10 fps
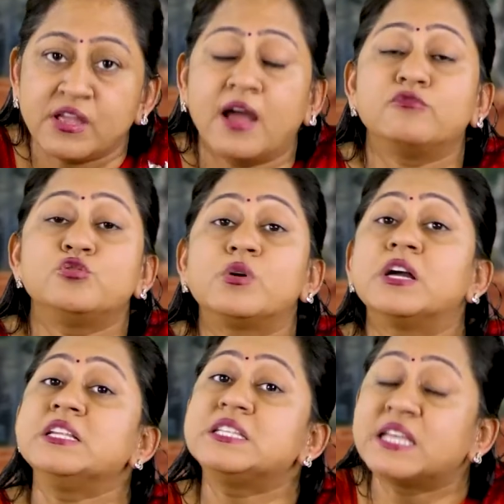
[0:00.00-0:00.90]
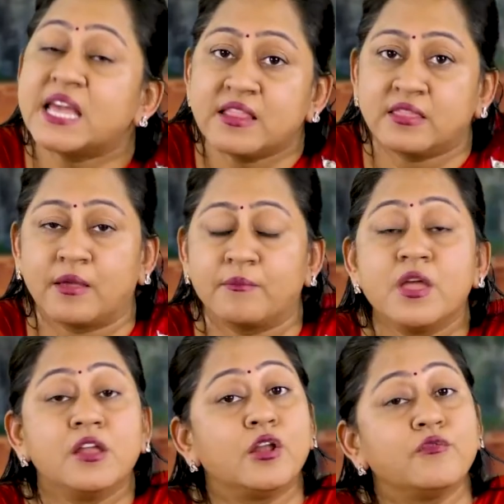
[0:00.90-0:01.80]
We have to contain them.
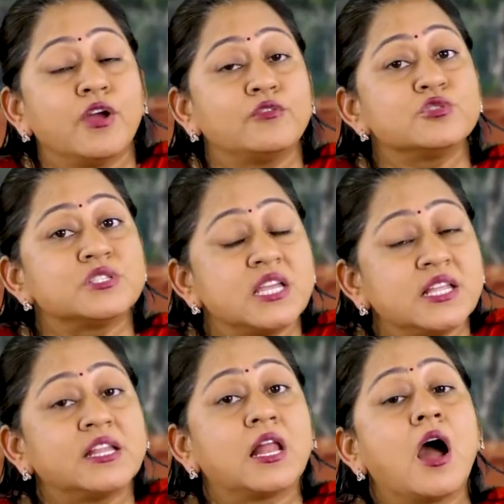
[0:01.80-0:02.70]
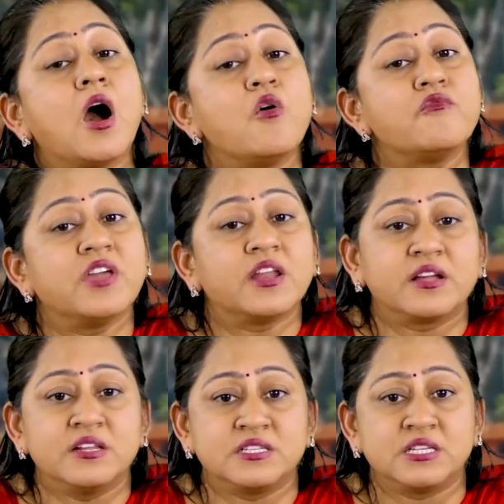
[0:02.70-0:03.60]
Now we have to see that how we are
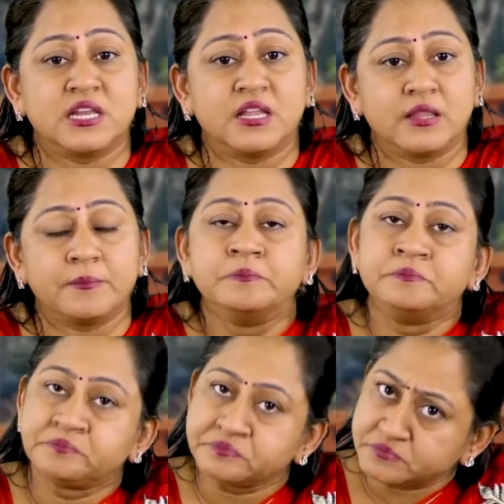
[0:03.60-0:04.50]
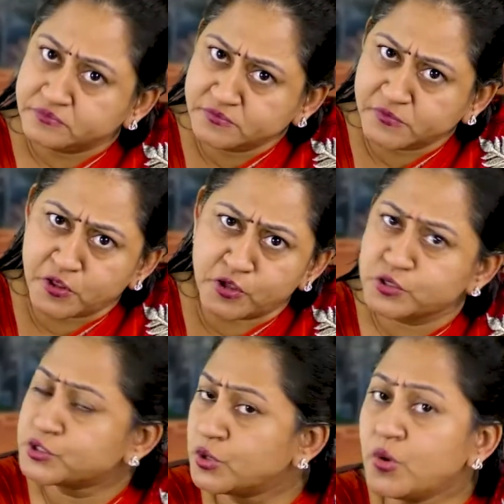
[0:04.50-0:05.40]
containing them.
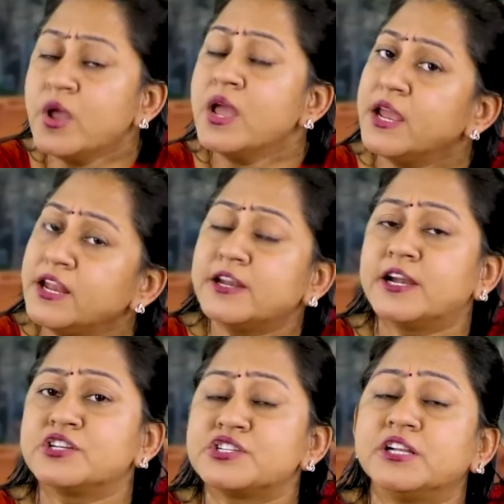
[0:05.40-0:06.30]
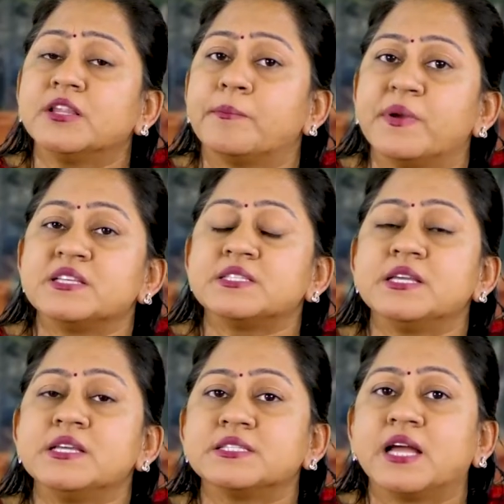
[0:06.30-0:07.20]
So in a nutshell, the best
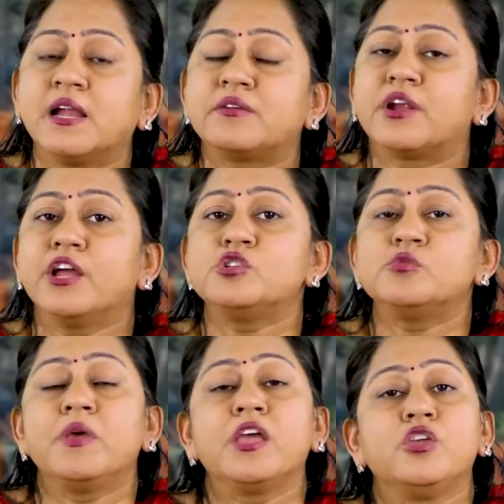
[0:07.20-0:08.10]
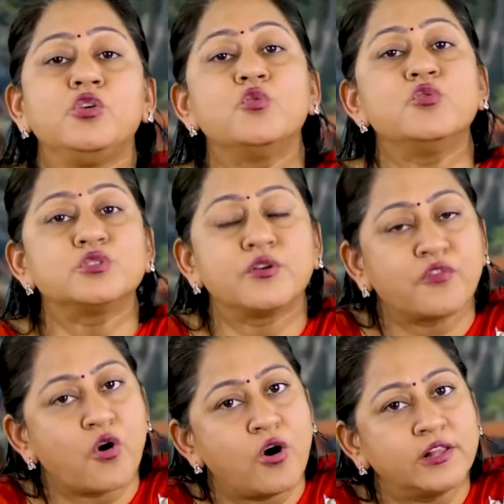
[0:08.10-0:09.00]
thing is that try to make use of
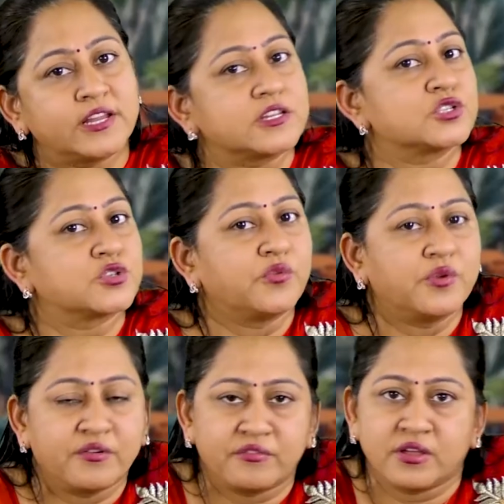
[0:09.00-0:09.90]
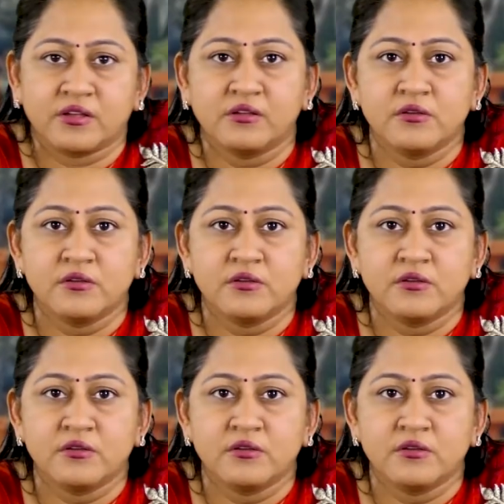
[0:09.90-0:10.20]
all that is thrown away.